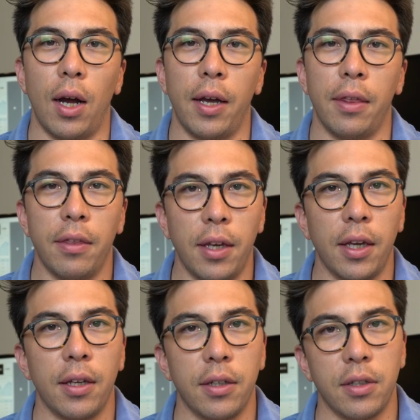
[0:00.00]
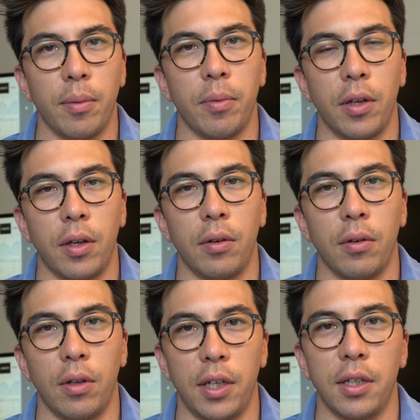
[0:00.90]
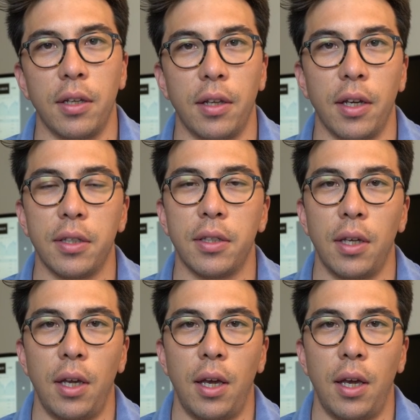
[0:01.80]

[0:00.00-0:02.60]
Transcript: I think it is something related to this.